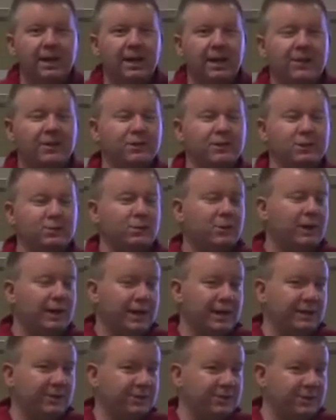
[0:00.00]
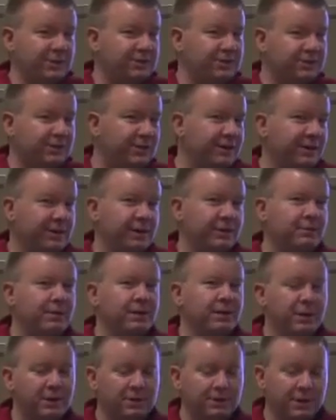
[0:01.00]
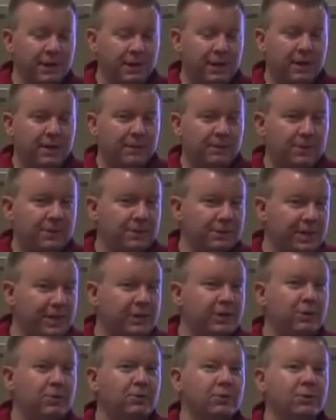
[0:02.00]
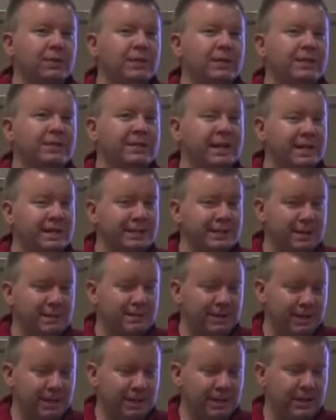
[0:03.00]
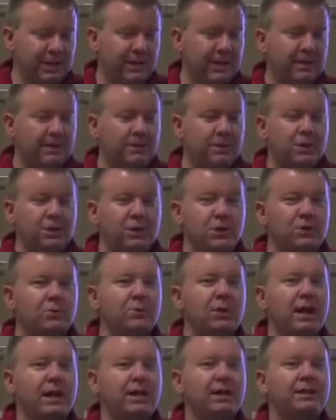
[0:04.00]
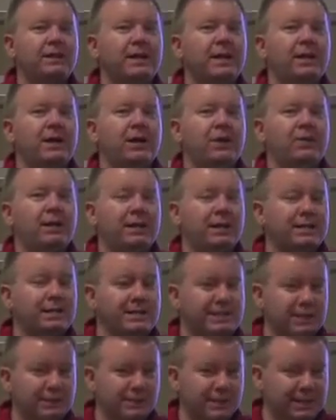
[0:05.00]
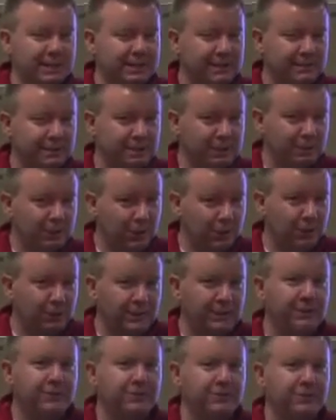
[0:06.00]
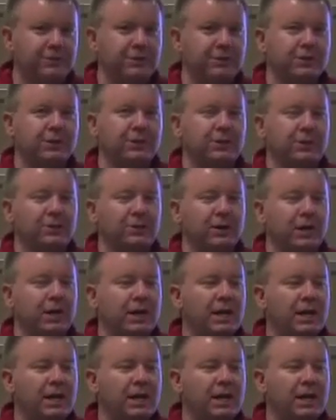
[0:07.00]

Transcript: And this is where English is fun because the stakeholder can say something, you write it down, and it still means something totally different to you.